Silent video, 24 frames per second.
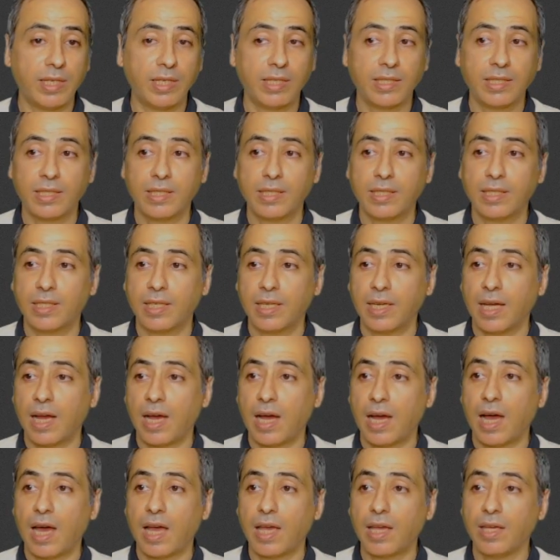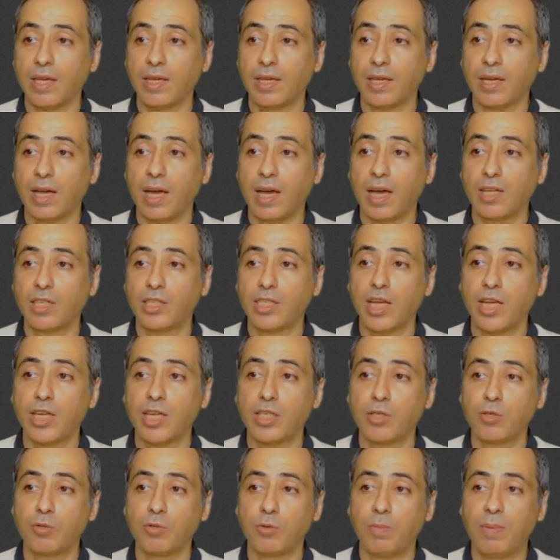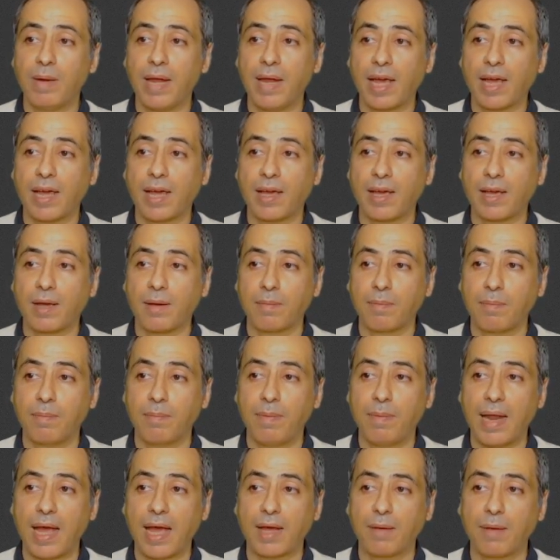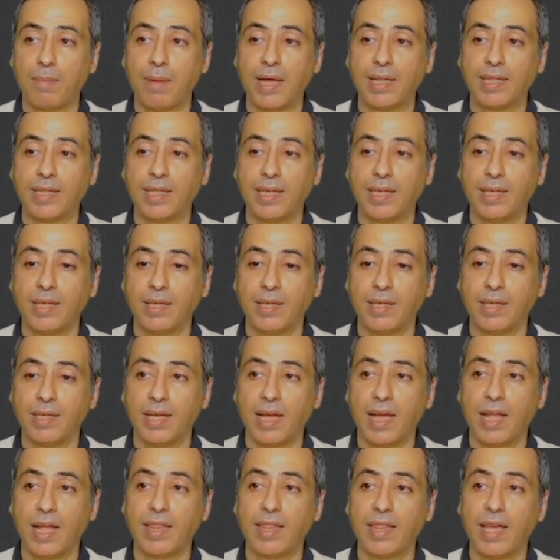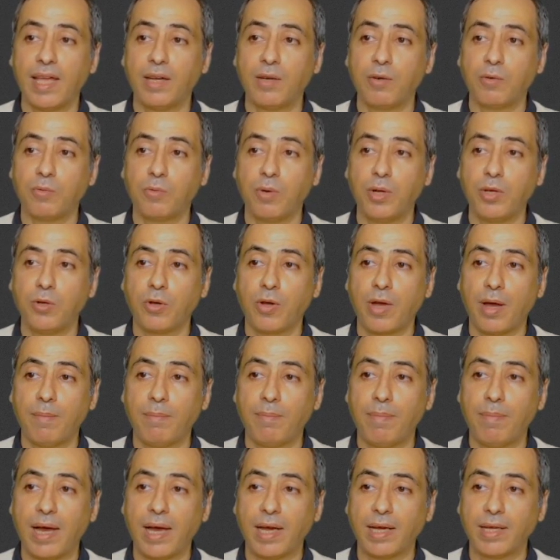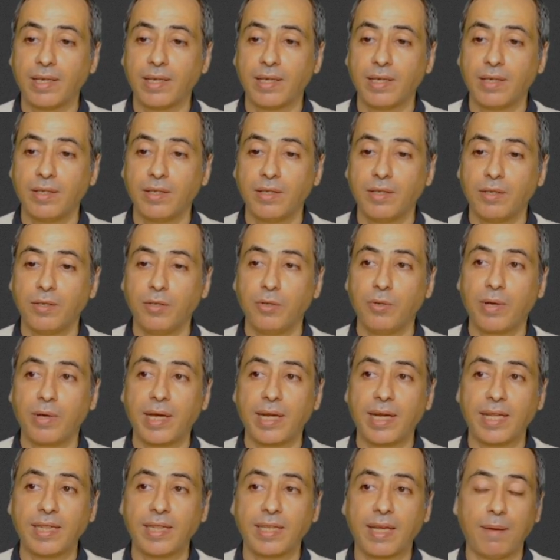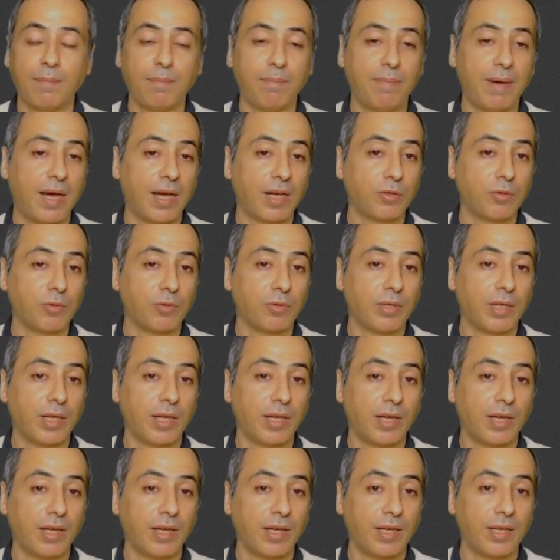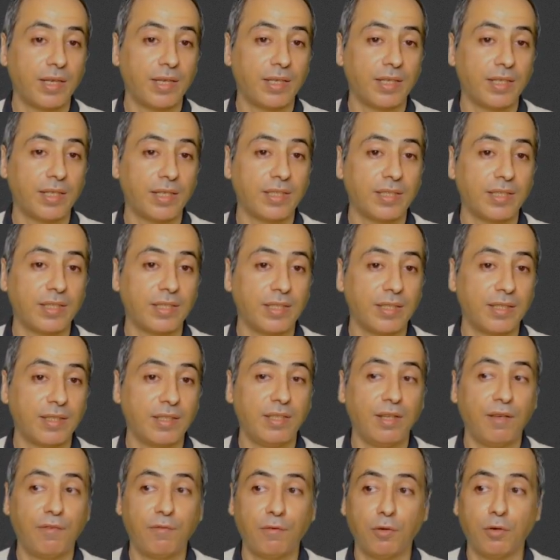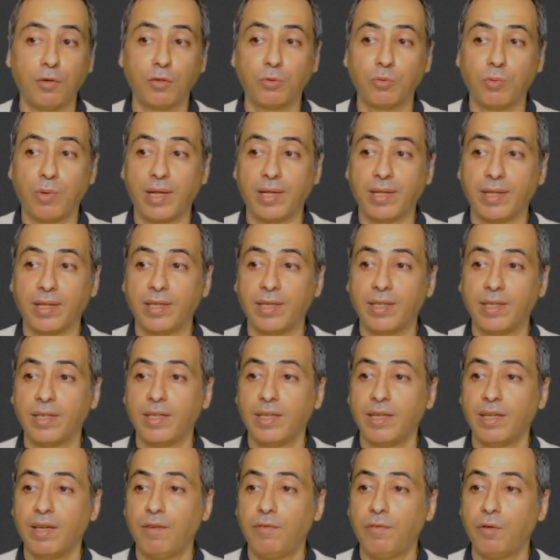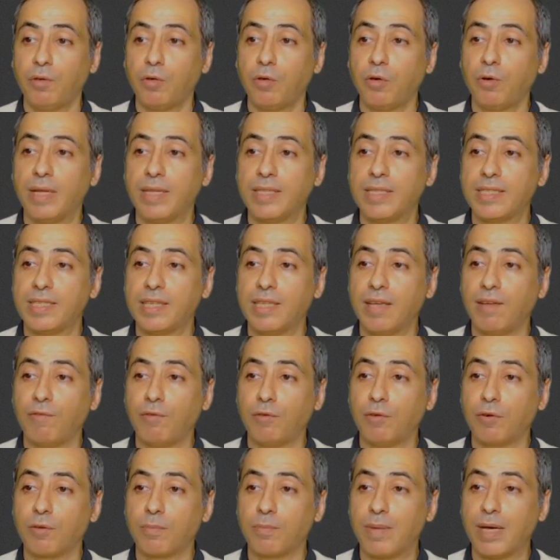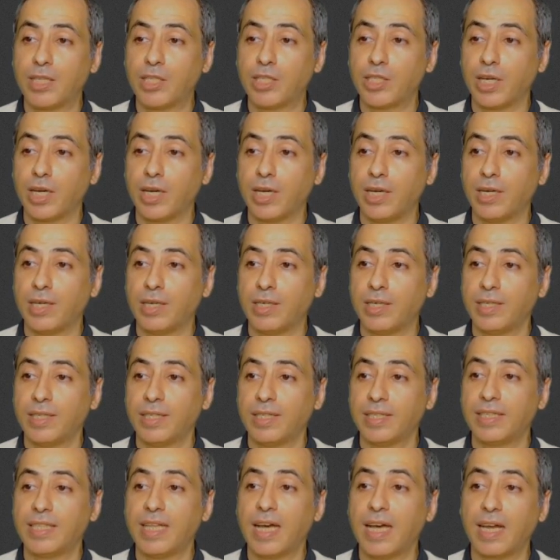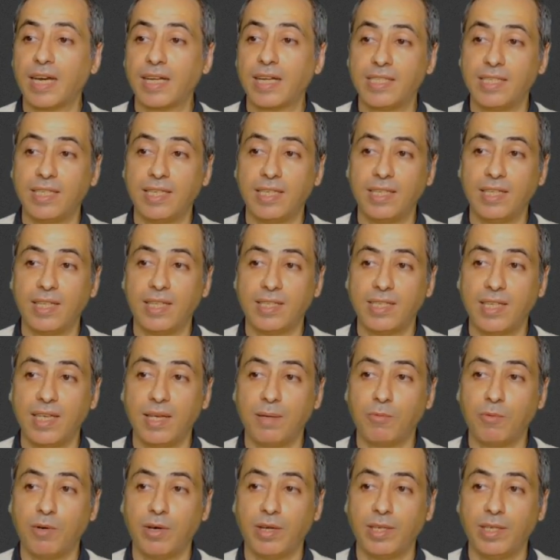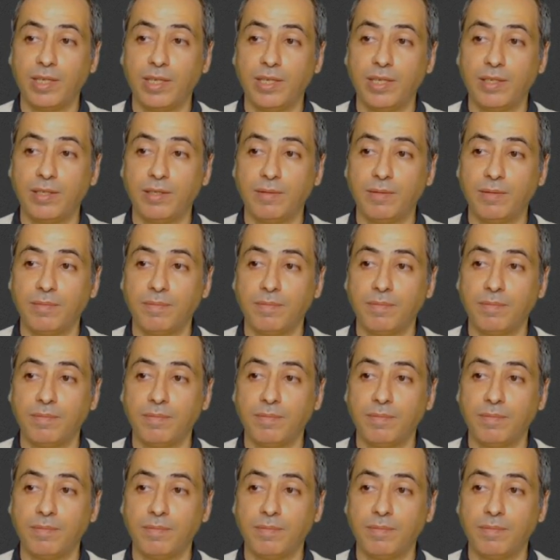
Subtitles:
it, I changed to black Mate, and then when you come back, you cannot come back to the default one. If you go, let's say for Matcha Dark Sea, the same one here,